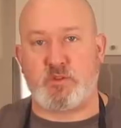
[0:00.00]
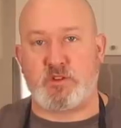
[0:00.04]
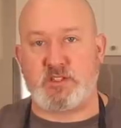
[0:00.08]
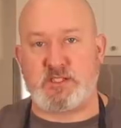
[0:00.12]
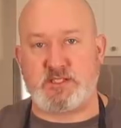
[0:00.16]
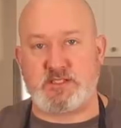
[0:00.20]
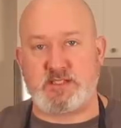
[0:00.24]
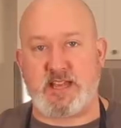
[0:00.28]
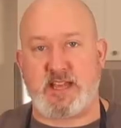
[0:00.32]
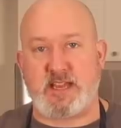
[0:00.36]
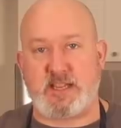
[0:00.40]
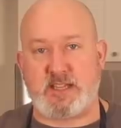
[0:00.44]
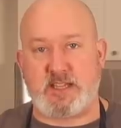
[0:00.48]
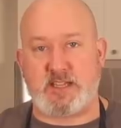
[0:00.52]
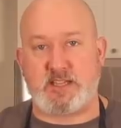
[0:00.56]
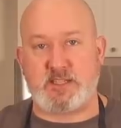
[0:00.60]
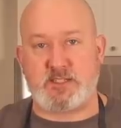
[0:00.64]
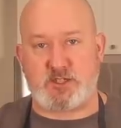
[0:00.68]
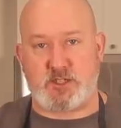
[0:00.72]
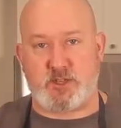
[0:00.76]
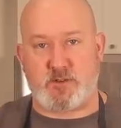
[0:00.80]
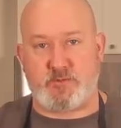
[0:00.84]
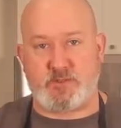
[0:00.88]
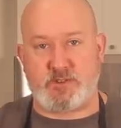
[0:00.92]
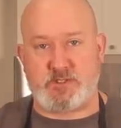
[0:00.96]
where there's not a lot of
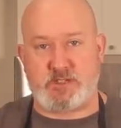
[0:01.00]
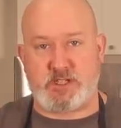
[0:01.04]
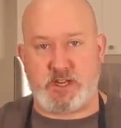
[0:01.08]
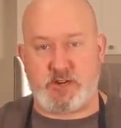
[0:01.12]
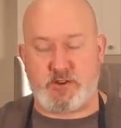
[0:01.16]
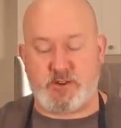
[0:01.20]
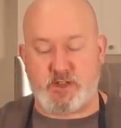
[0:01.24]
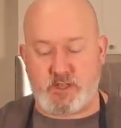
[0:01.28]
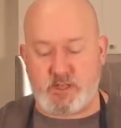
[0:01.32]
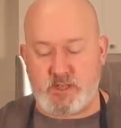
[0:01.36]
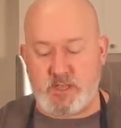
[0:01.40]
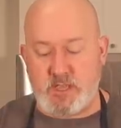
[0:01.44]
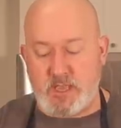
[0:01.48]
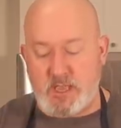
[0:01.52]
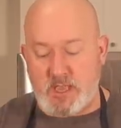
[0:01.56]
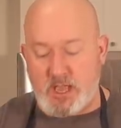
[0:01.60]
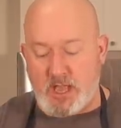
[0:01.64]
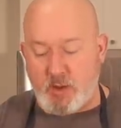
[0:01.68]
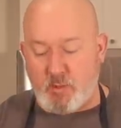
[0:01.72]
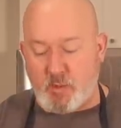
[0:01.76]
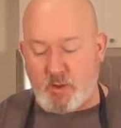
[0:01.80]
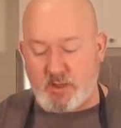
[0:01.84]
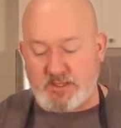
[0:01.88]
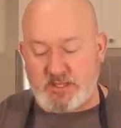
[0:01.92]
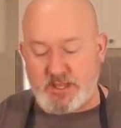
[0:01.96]
surface area.
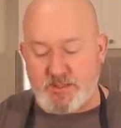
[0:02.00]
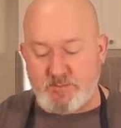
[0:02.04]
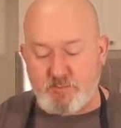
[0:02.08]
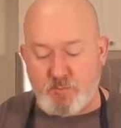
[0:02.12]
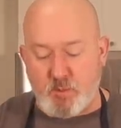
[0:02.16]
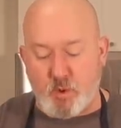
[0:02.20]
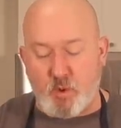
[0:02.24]
I want them